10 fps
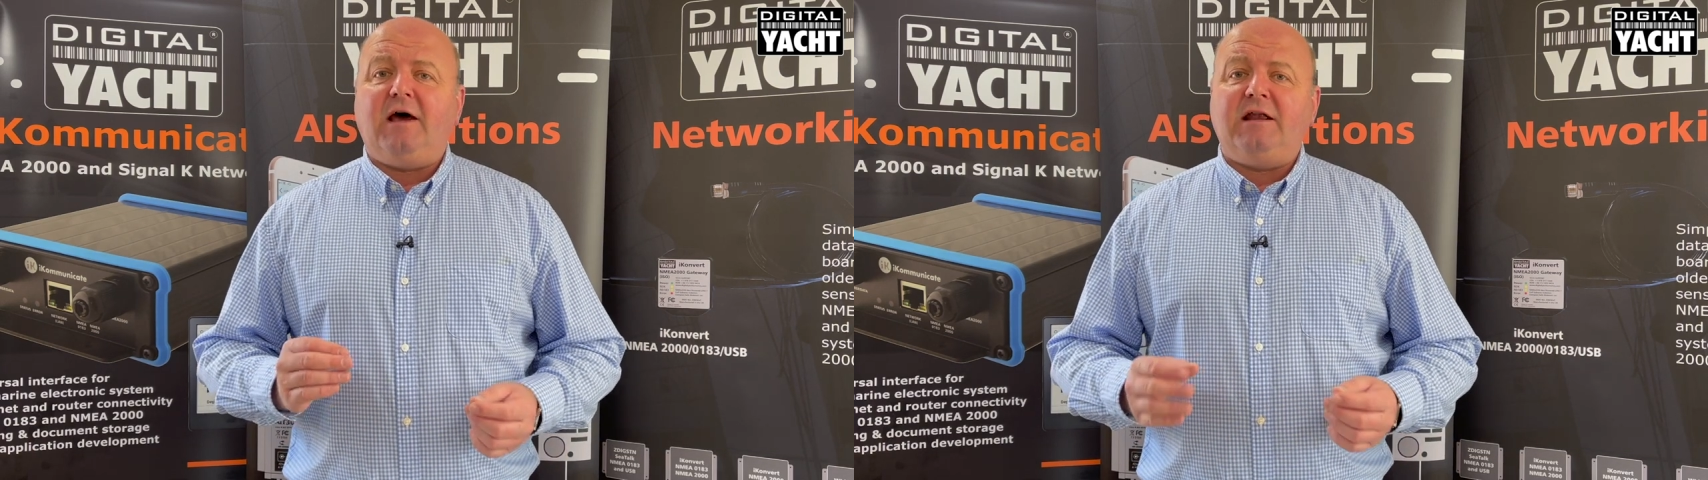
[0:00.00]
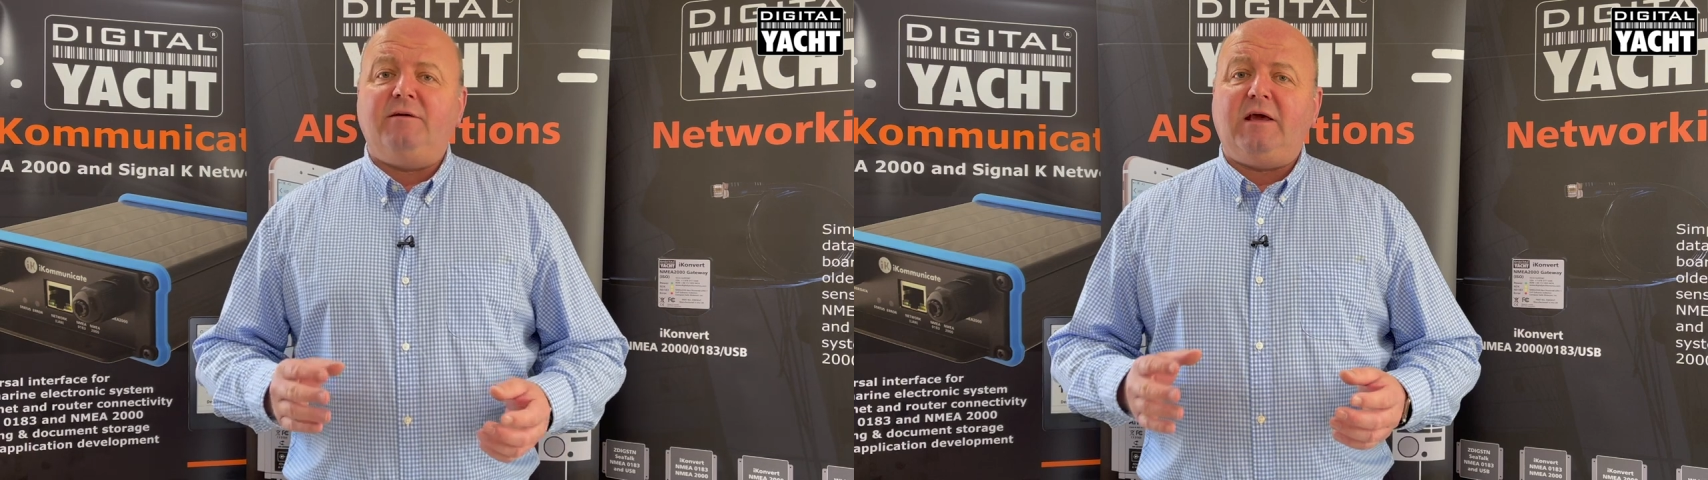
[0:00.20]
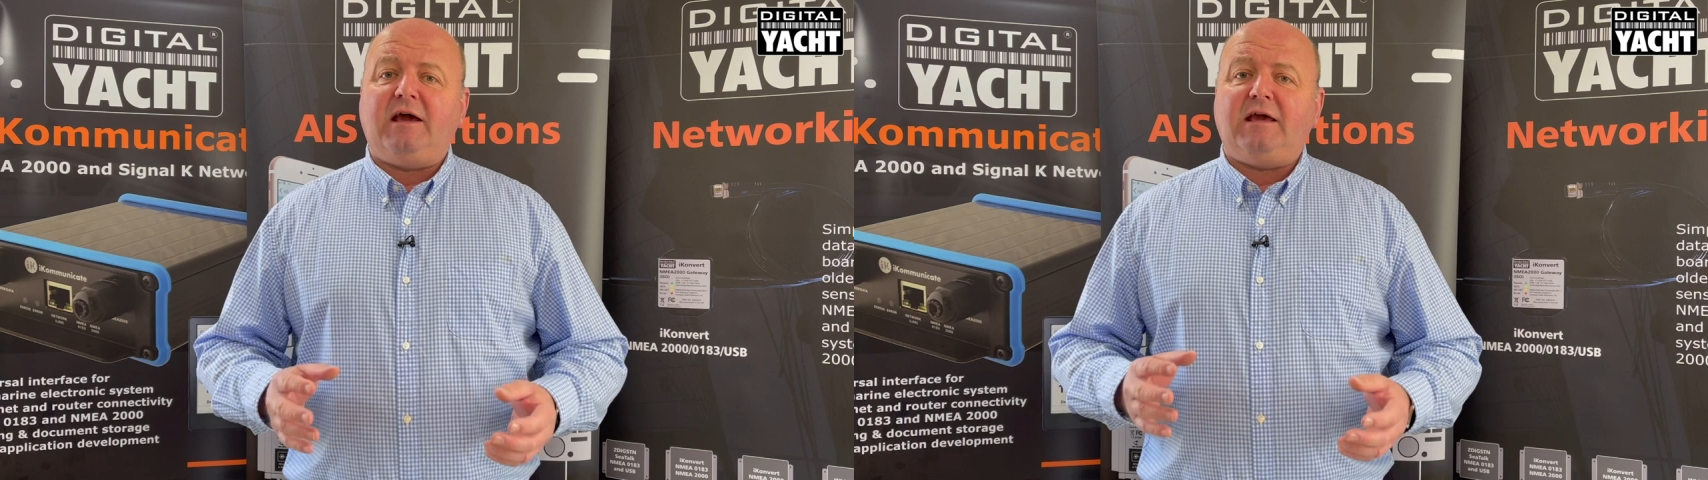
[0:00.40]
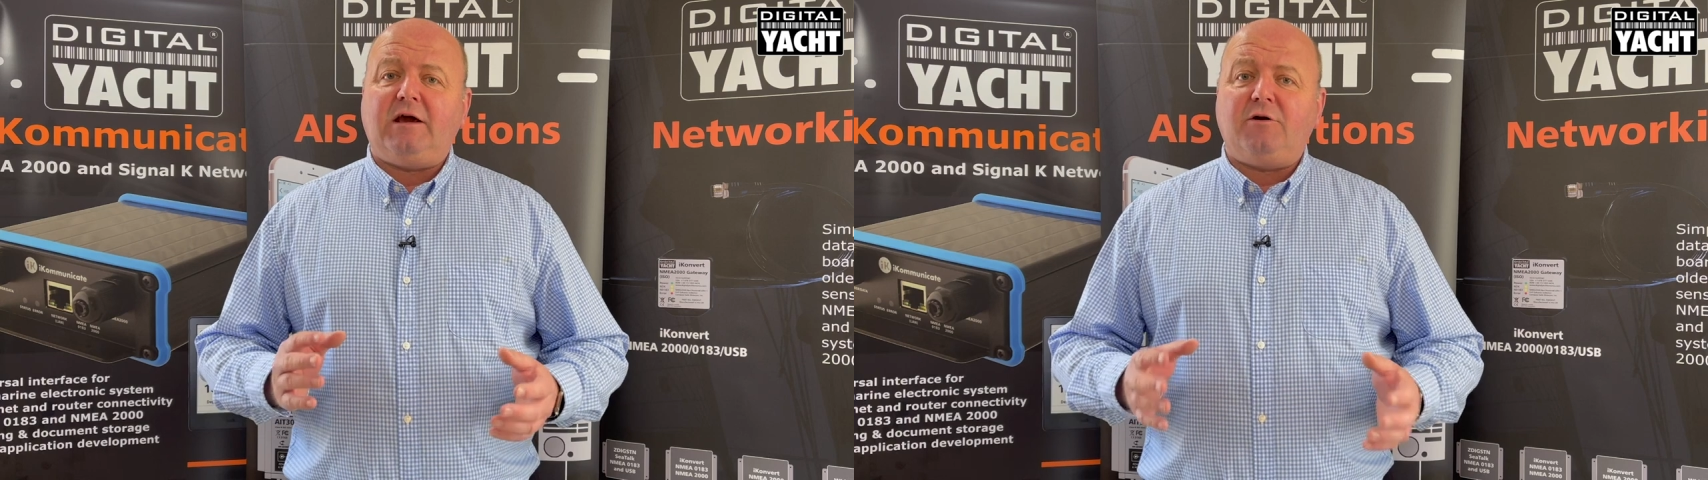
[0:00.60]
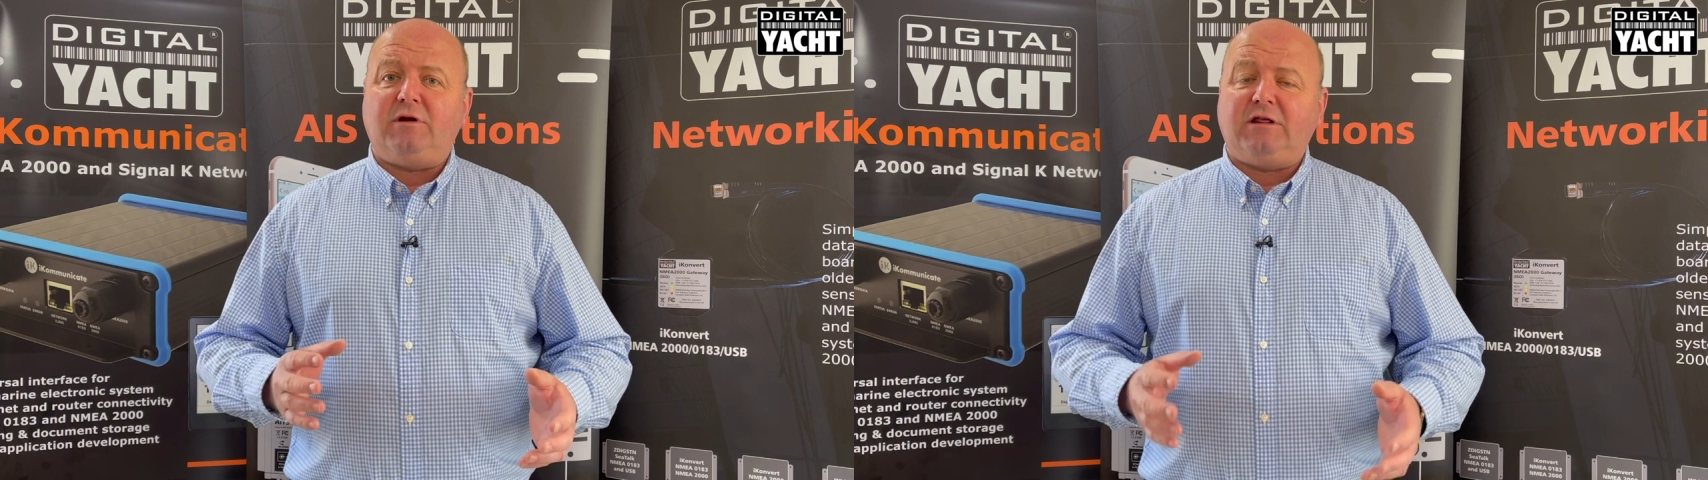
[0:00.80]
NMEA
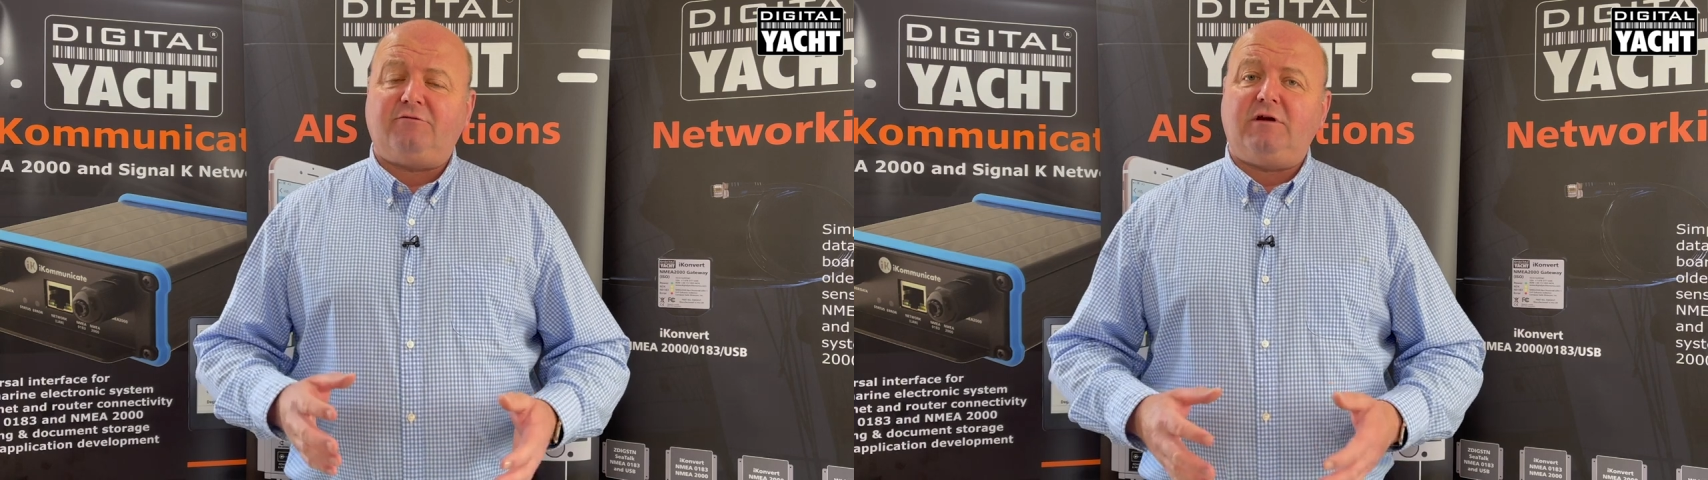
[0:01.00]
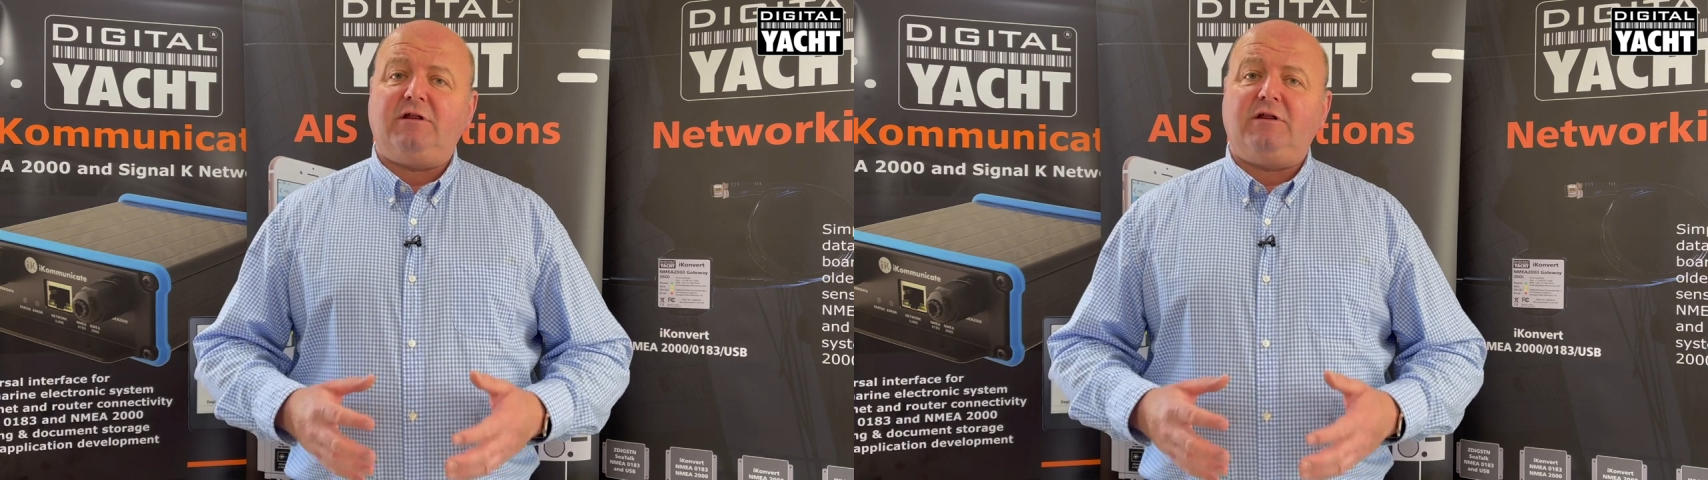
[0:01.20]
0183,